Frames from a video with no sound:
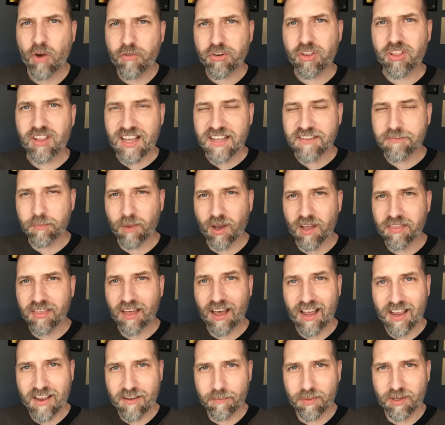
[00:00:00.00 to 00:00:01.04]
Over the last month,
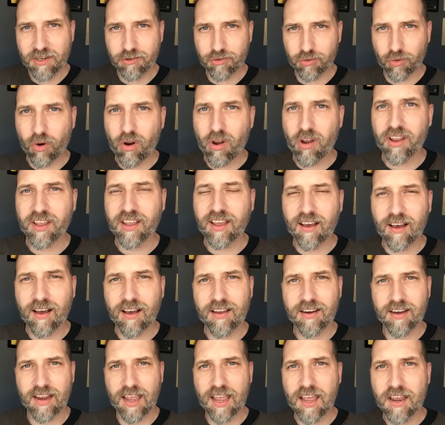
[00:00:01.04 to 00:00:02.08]
I have been drawing
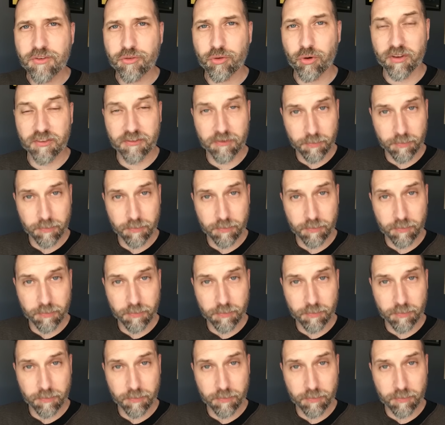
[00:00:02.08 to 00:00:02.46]
on Android,